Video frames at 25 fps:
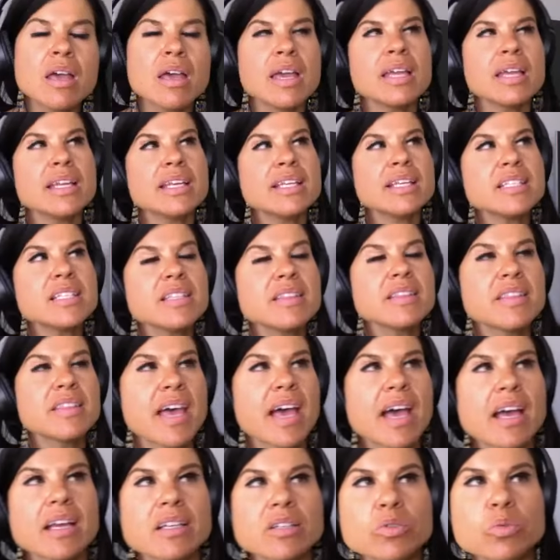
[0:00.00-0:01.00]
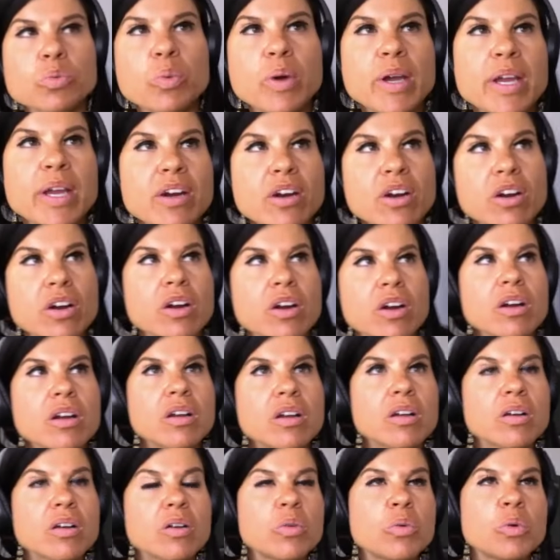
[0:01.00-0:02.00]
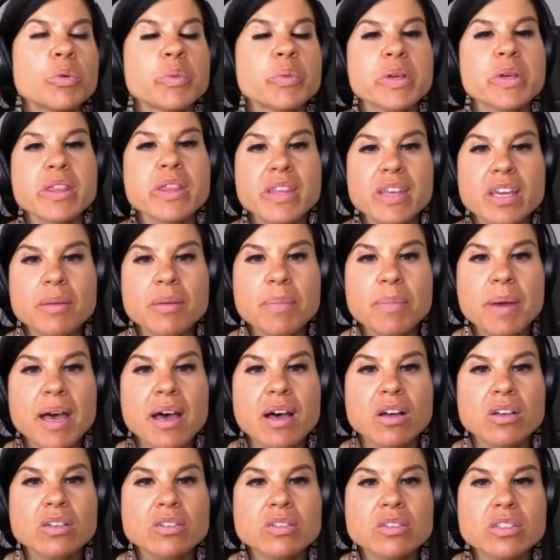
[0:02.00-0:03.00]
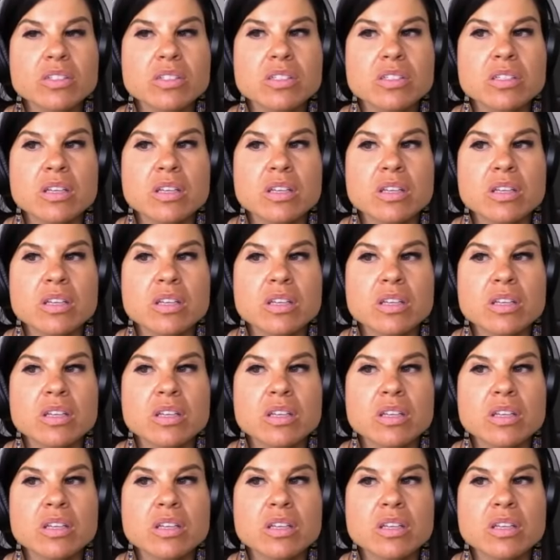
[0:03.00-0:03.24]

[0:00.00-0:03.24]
And isn't that where, when we think about